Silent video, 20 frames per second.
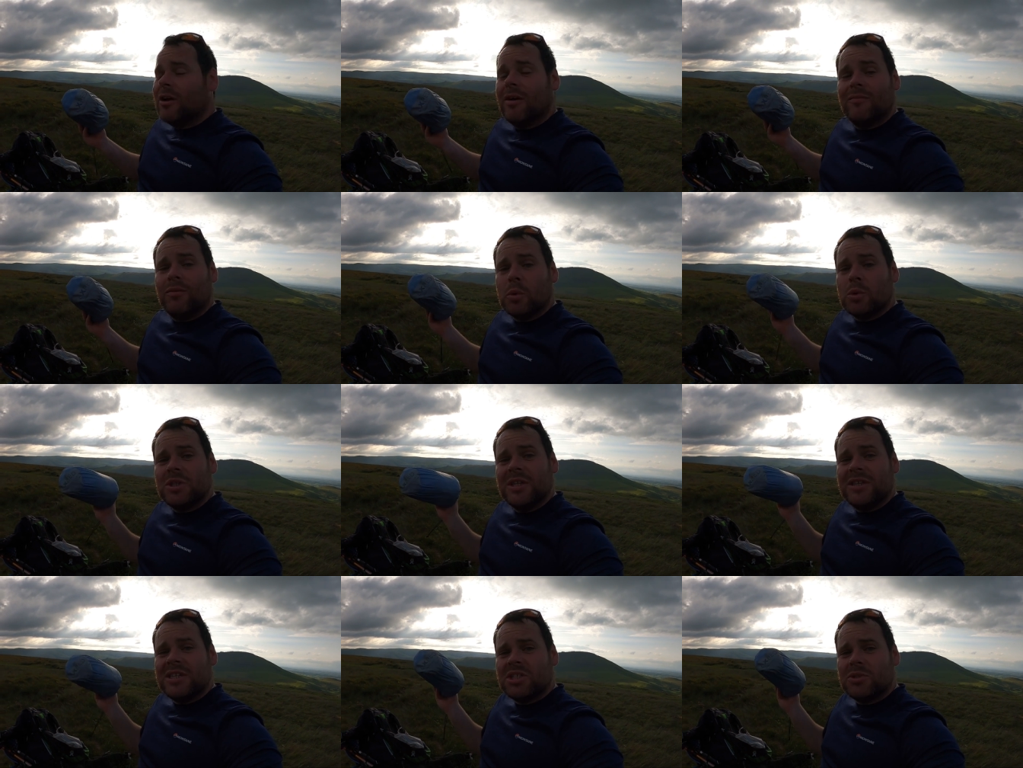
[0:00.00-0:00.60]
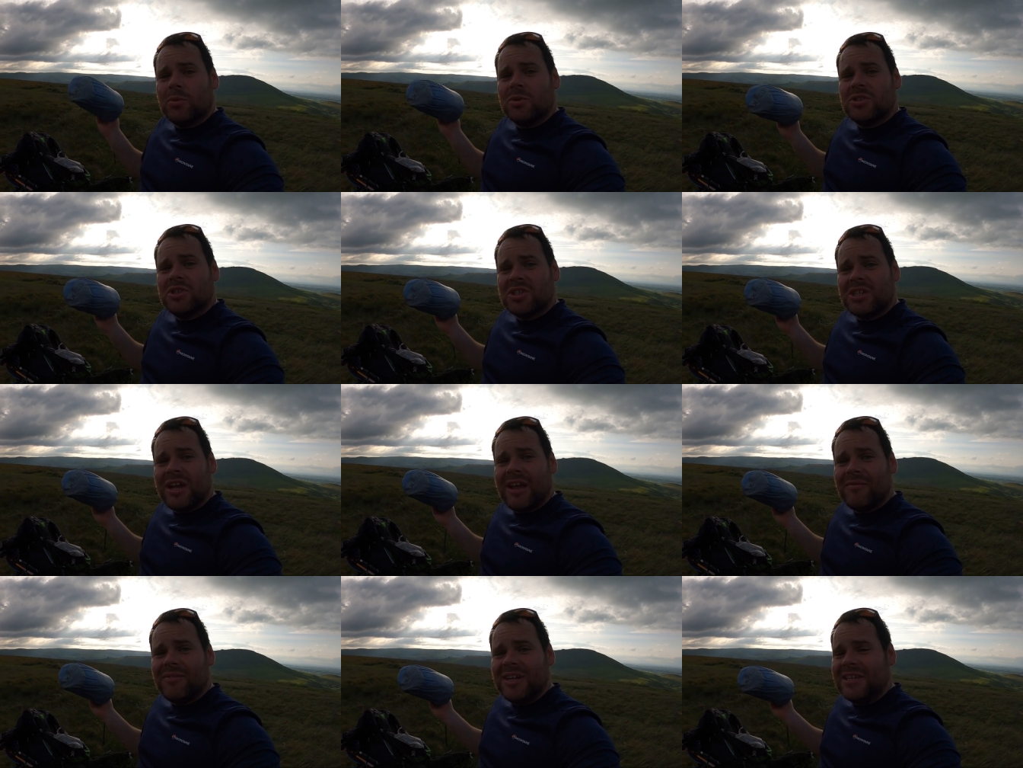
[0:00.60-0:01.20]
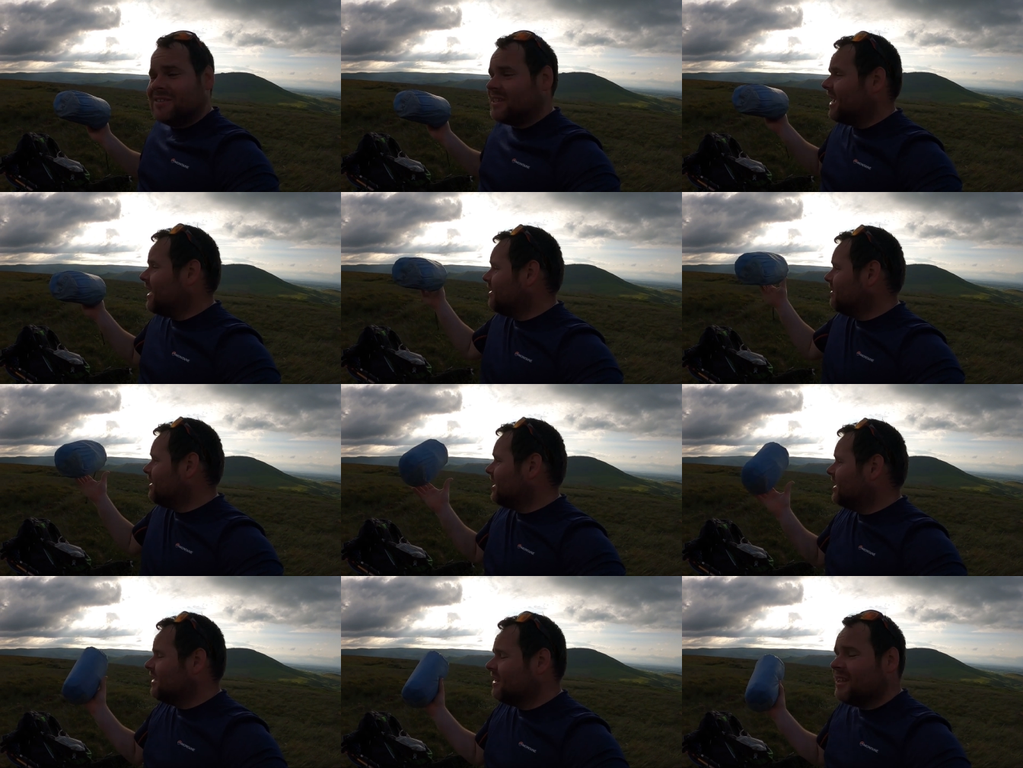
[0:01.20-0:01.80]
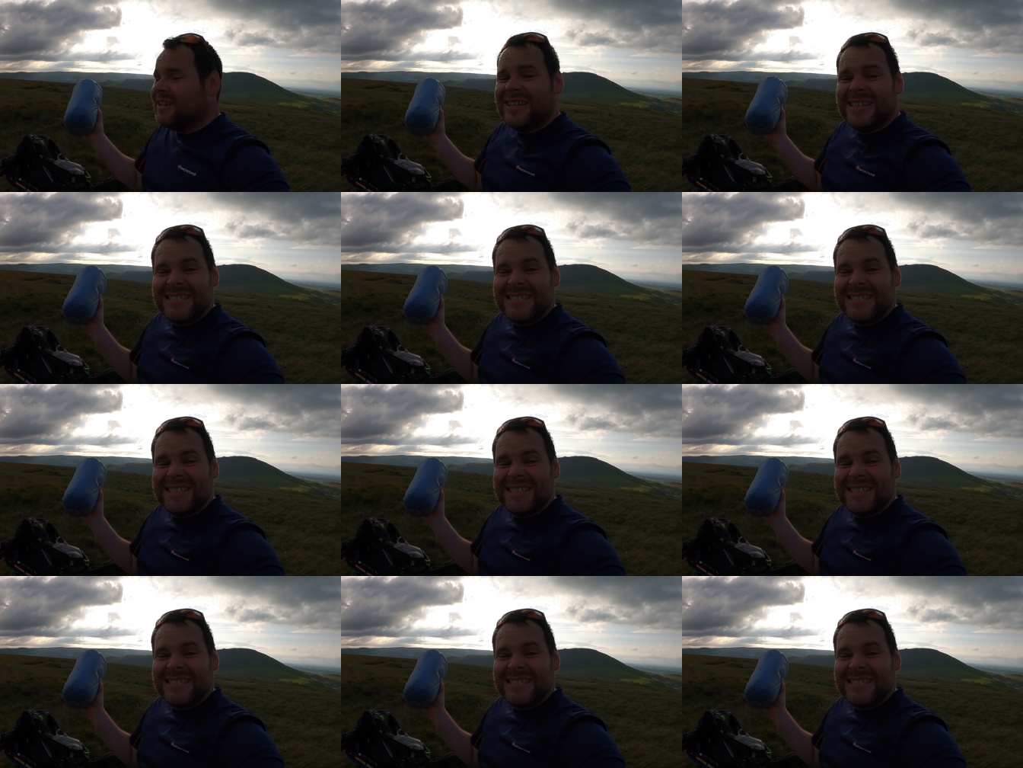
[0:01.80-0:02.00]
Unfortunately, this one doesn't have any downing.